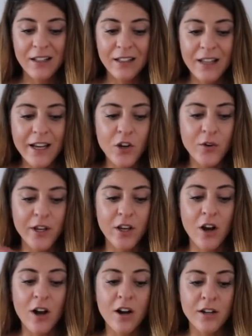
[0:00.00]

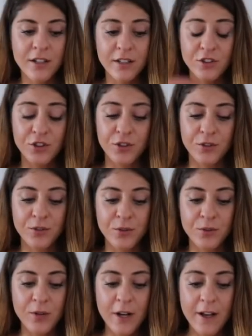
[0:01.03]
lingering on
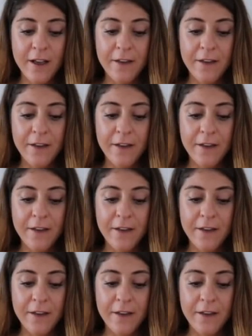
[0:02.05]
to